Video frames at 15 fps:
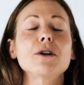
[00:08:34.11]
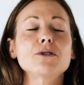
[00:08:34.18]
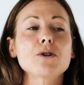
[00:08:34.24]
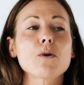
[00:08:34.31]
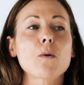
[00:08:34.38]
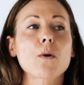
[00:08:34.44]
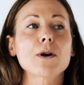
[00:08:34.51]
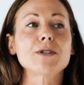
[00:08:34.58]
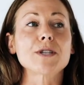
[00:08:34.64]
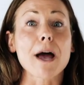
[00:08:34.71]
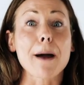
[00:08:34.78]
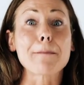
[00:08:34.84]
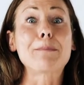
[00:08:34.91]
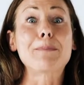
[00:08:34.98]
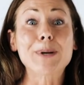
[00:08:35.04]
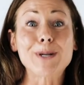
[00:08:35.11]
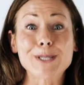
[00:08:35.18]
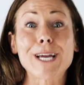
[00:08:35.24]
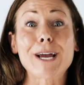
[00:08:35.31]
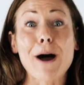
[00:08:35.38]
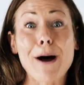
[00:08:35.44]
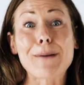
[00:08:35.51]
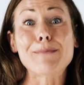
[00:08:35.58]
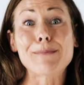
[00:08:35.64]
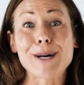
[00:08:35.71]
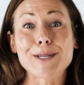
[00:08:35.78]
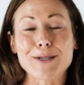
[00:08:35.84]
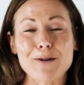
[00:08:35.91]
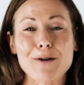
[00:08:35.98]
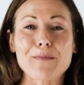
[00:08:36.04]
towards building up
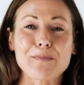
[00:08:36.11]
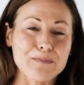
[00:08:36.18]
muscle.